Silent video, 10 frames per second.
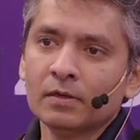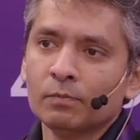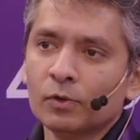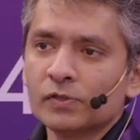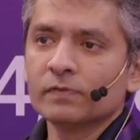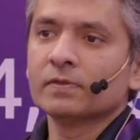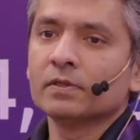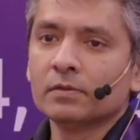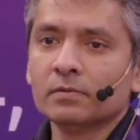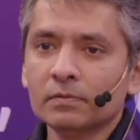most of
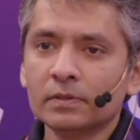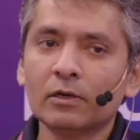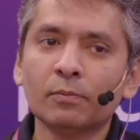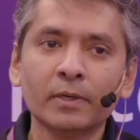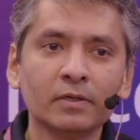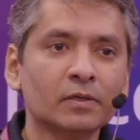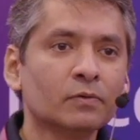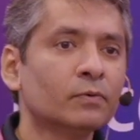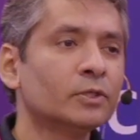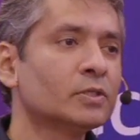the development and
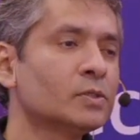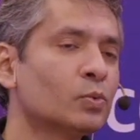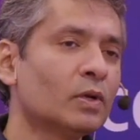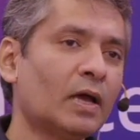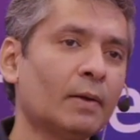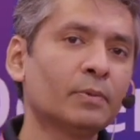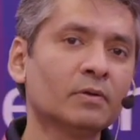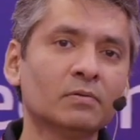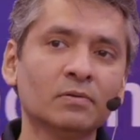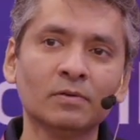innovations will
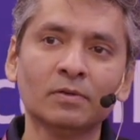happen